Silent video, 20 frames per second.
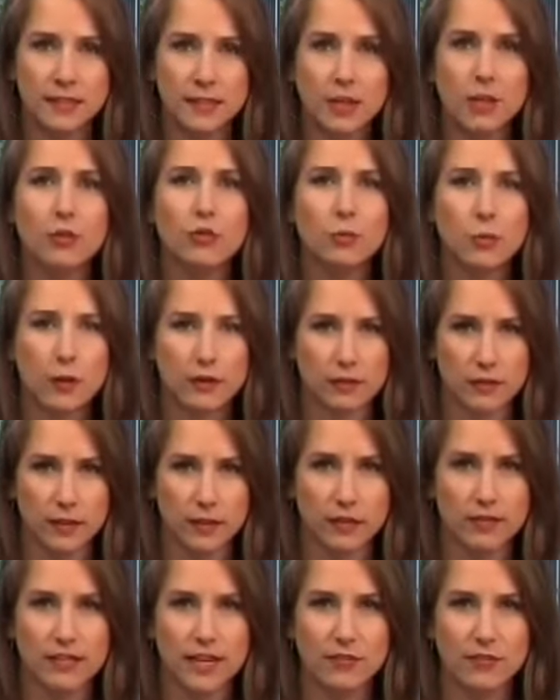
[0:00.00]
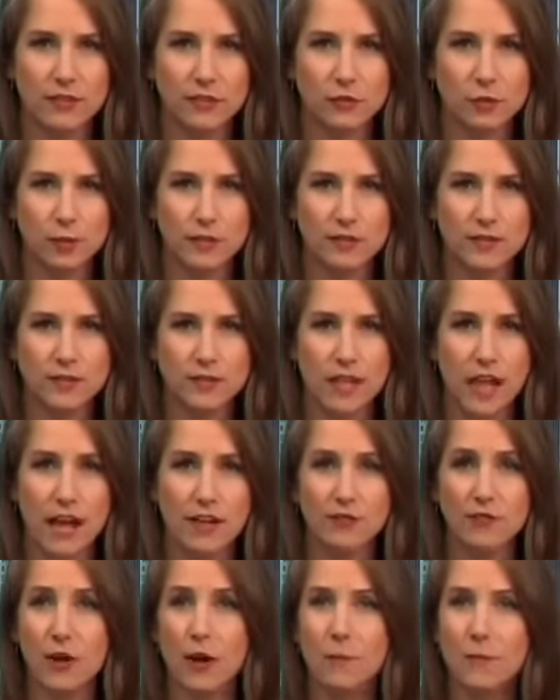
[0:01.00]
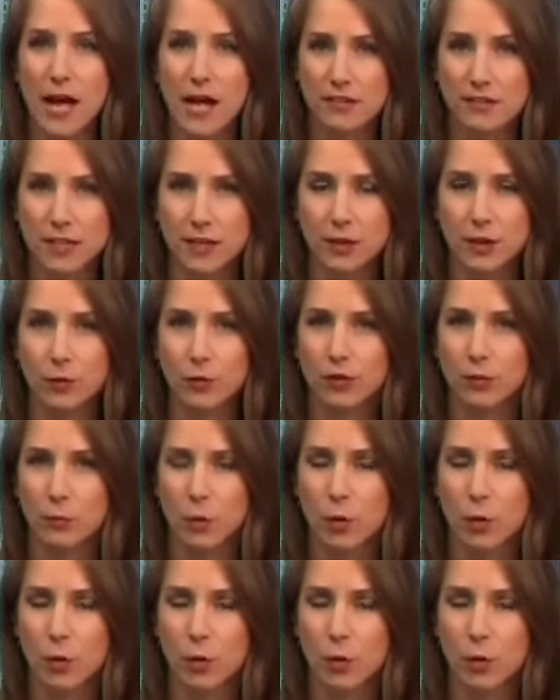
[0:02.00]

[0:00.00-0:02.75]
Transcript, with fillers: Local 12's Larry Davis joins us live from Mount Airy with